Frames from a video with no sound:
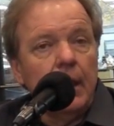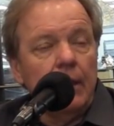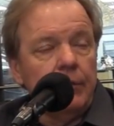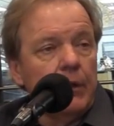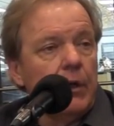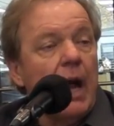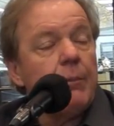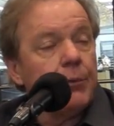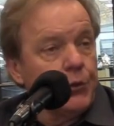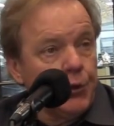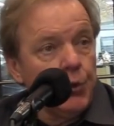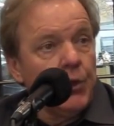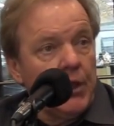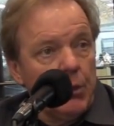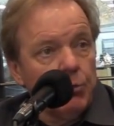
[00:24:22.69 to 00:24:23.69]
and the
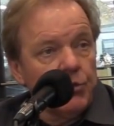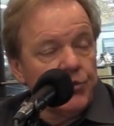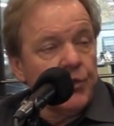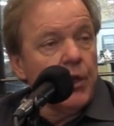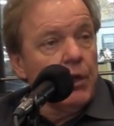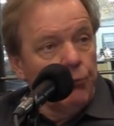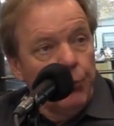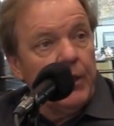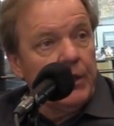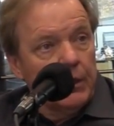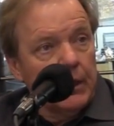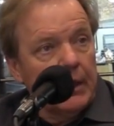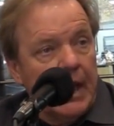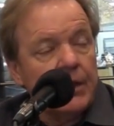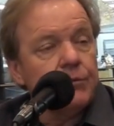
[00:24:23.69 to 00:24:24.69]
opportunity was there if we
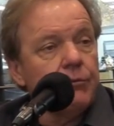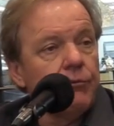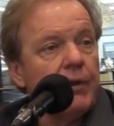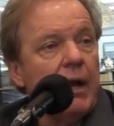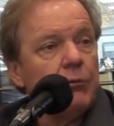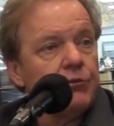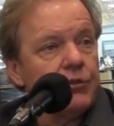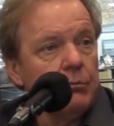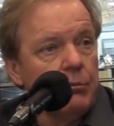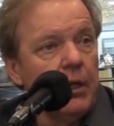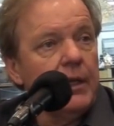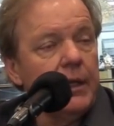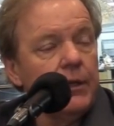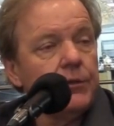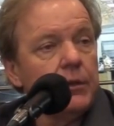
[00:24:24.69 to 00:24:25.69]
could have found some
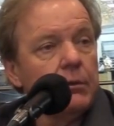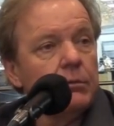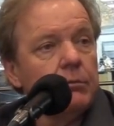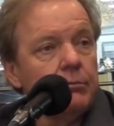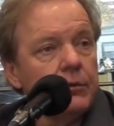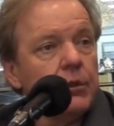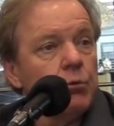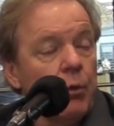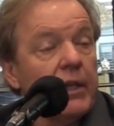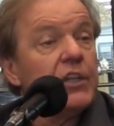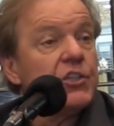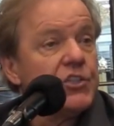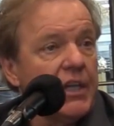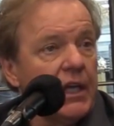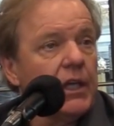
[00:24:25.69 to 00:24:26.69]
money to run
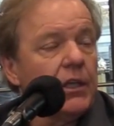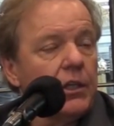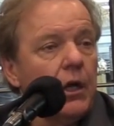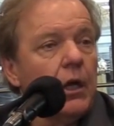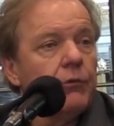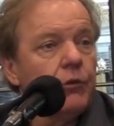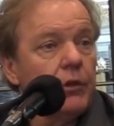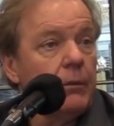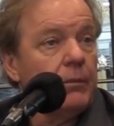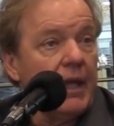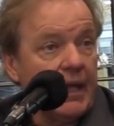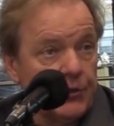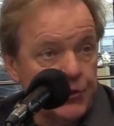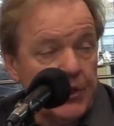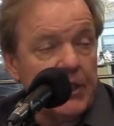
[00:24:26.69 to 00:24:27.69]
a second car for them.
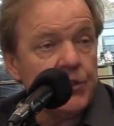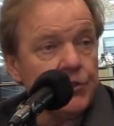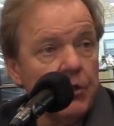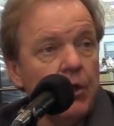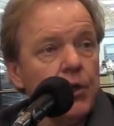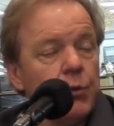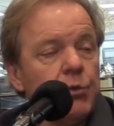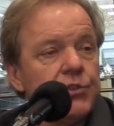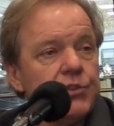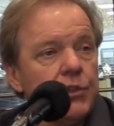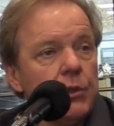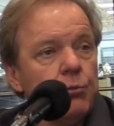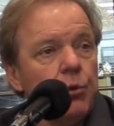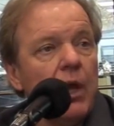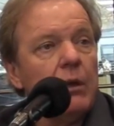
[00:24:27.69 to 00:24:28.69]
They had Jay Sauter was in
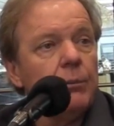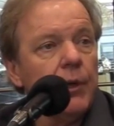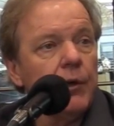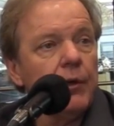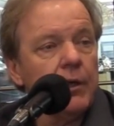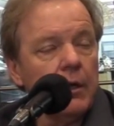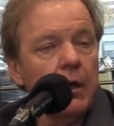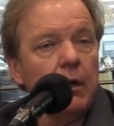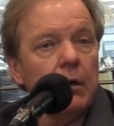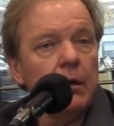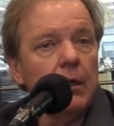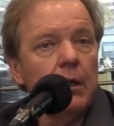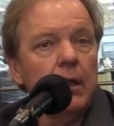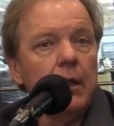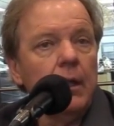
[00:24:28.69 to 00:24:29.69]
the primary
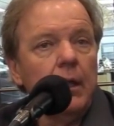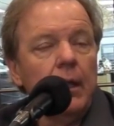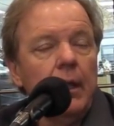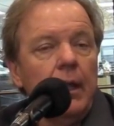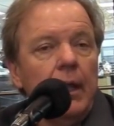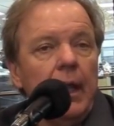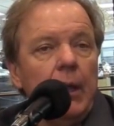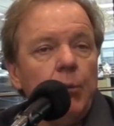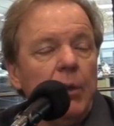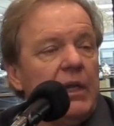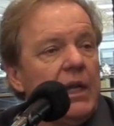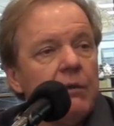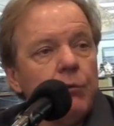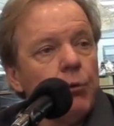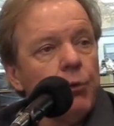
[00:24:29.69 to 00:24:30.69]
car, and I
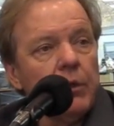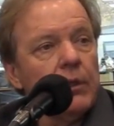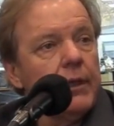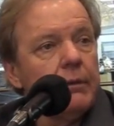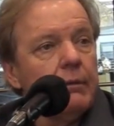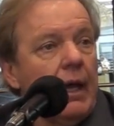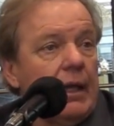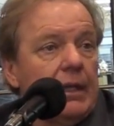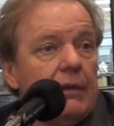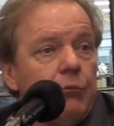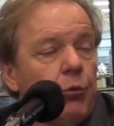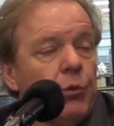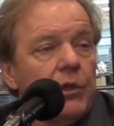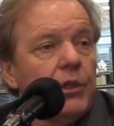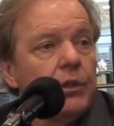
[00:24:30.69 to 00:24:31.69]
never really
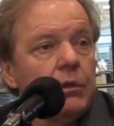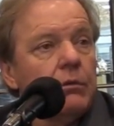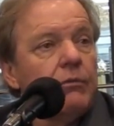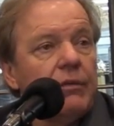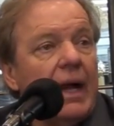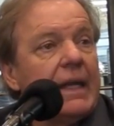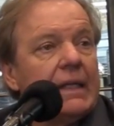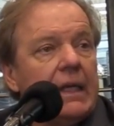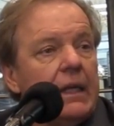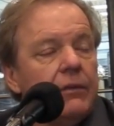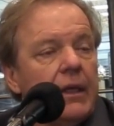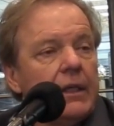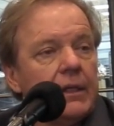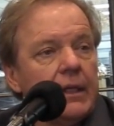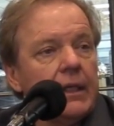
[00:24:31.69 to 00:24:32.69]
could find
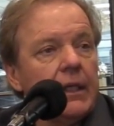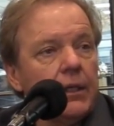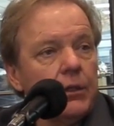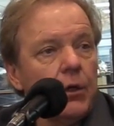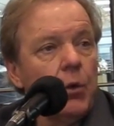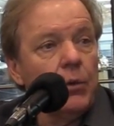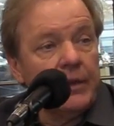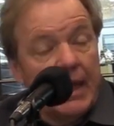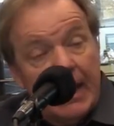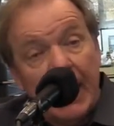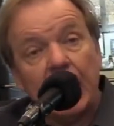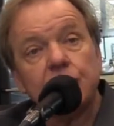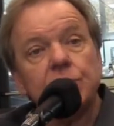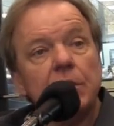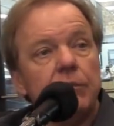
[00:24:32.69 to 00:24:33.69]
anything to get it going. They
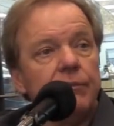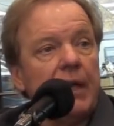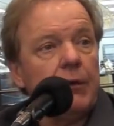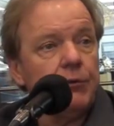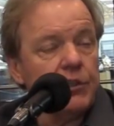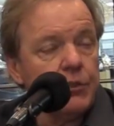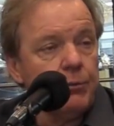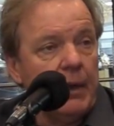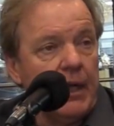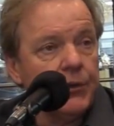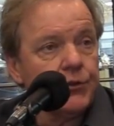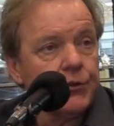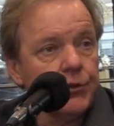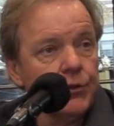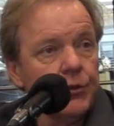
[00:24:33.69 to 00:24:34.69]
actually found a
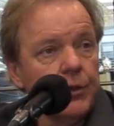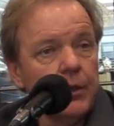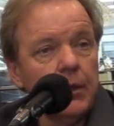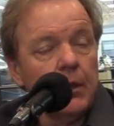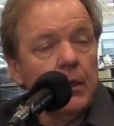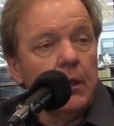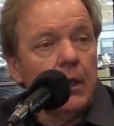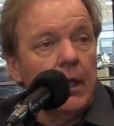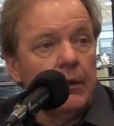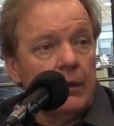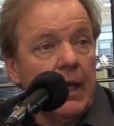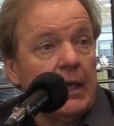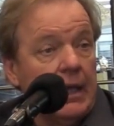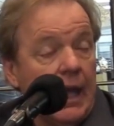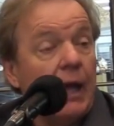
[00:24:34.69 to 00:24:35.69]
sponsor.
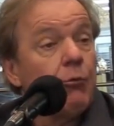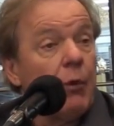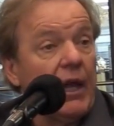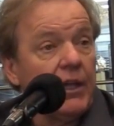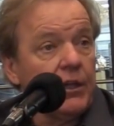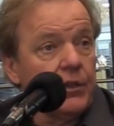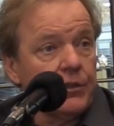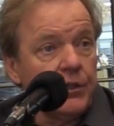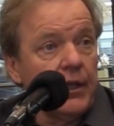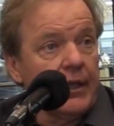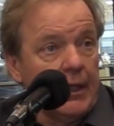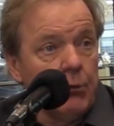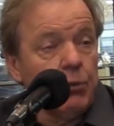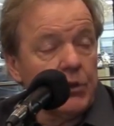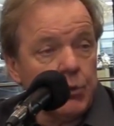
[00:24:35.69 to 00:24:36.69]
And I ran
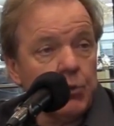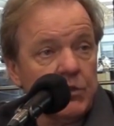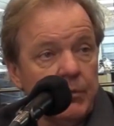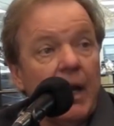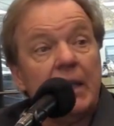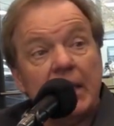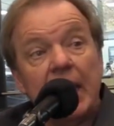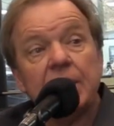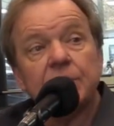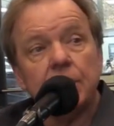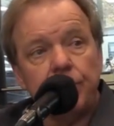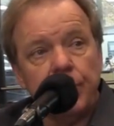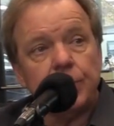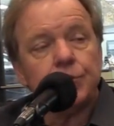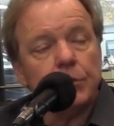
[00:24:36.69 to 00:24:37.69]
Kentucky, which was my last
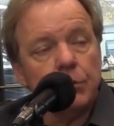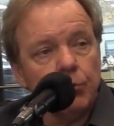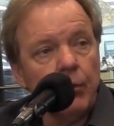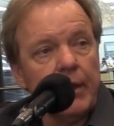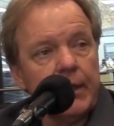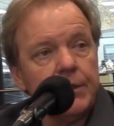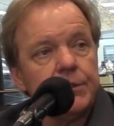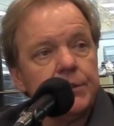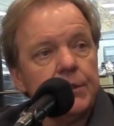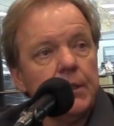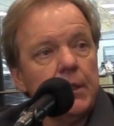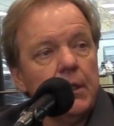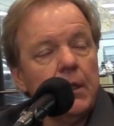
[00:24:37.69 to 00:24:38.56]
official race